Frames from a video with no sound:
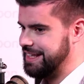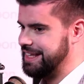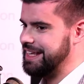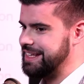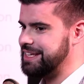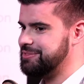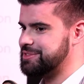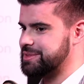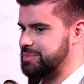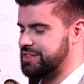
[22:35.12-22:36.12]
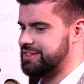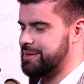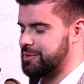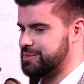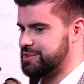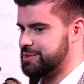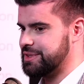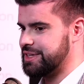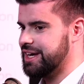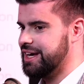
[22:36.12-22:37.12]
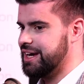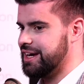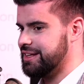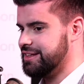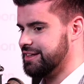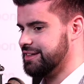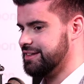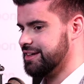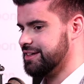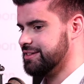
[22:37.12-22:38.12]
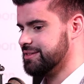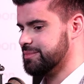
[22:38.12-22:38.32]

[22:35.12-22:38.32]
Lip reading: it was a bit time consuming. And in the end,